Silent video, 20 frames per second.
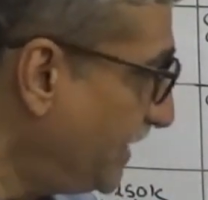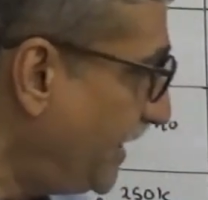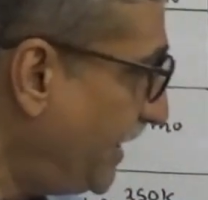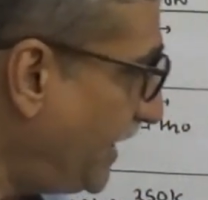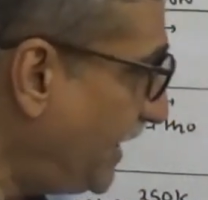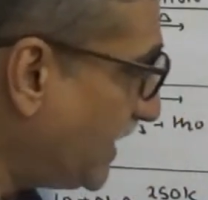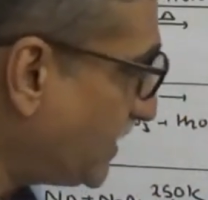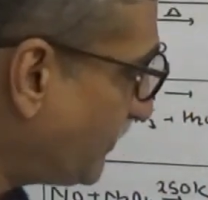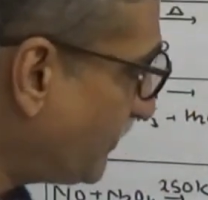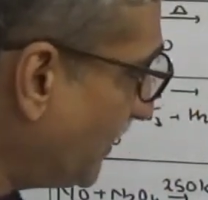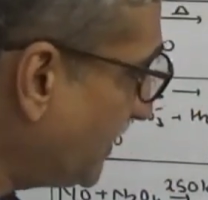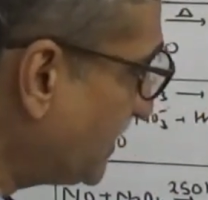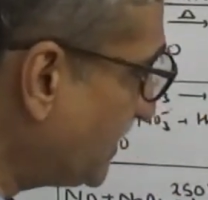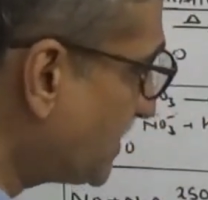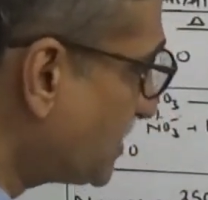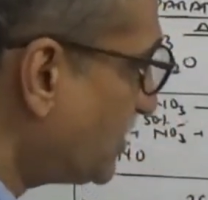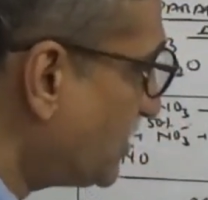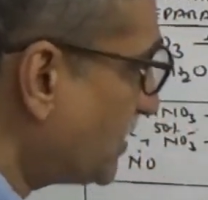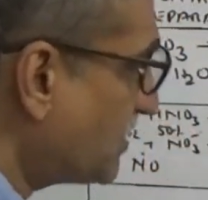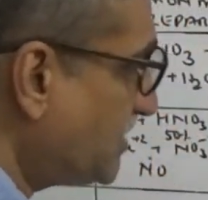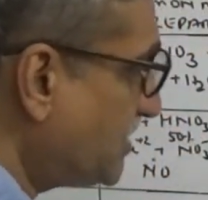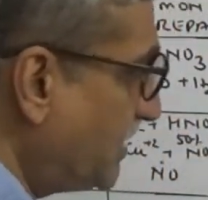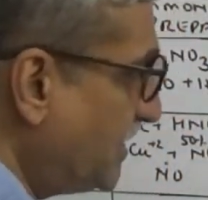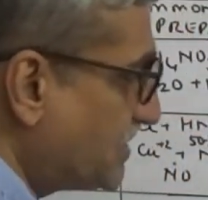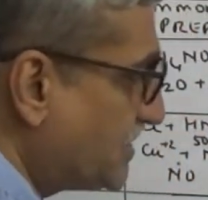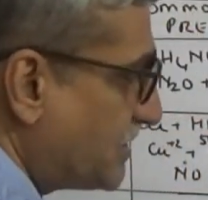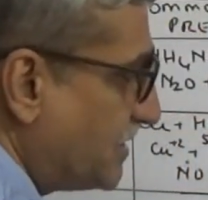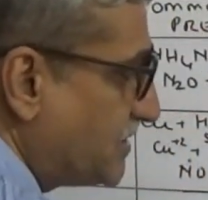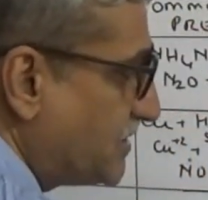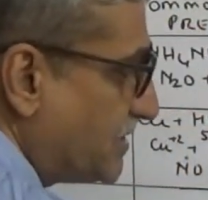as far as the structure
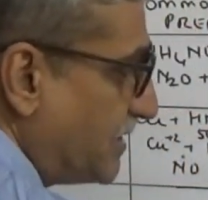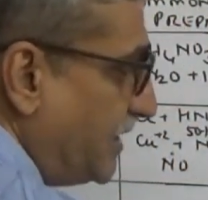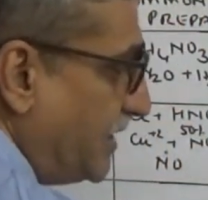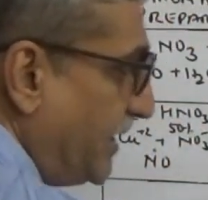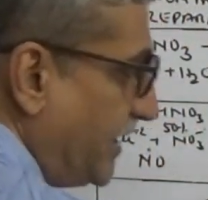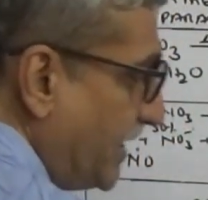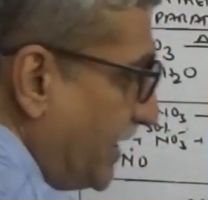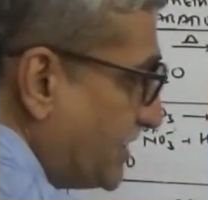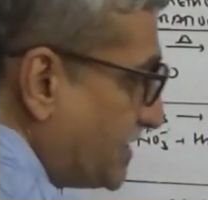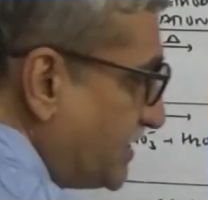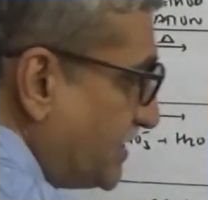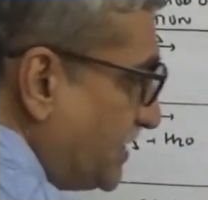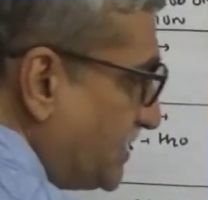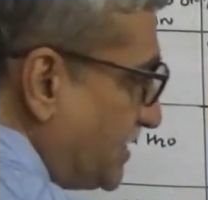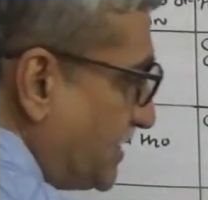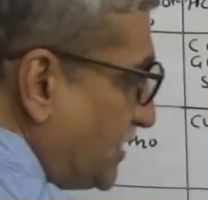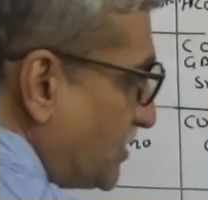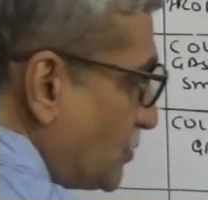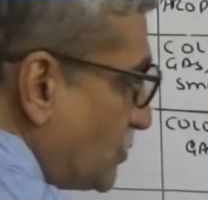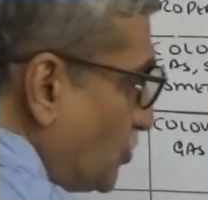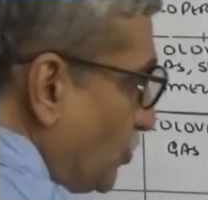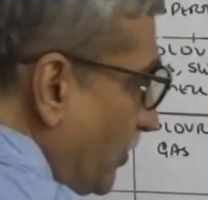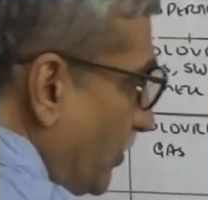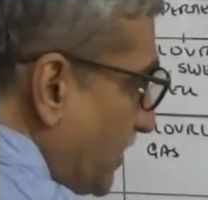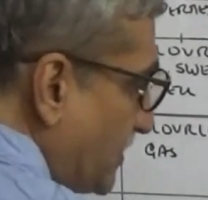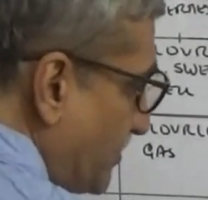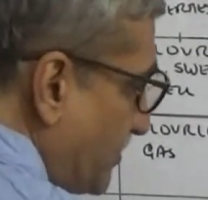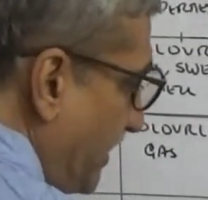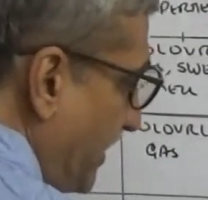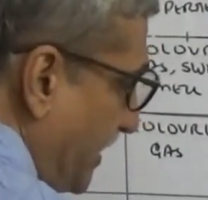is concerned, it exists as 2
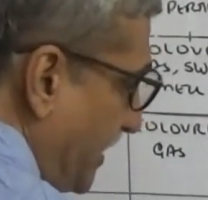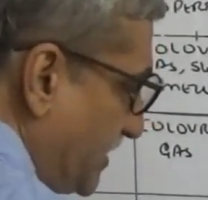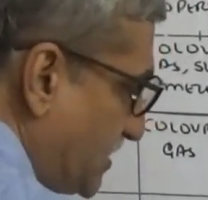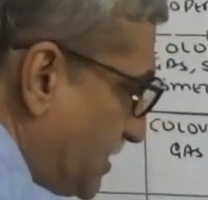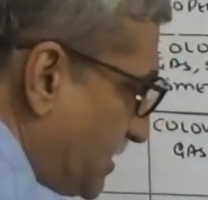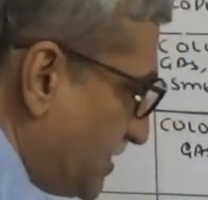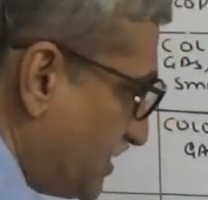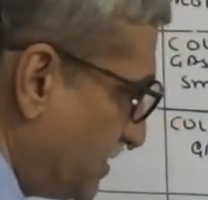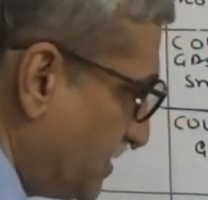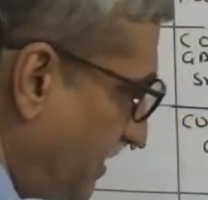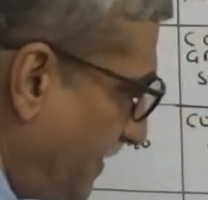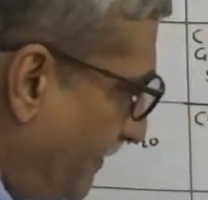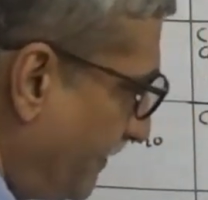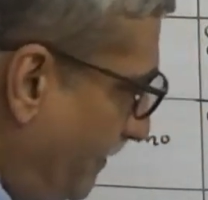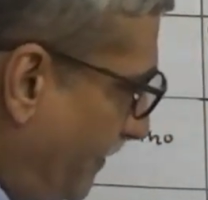resonating structure.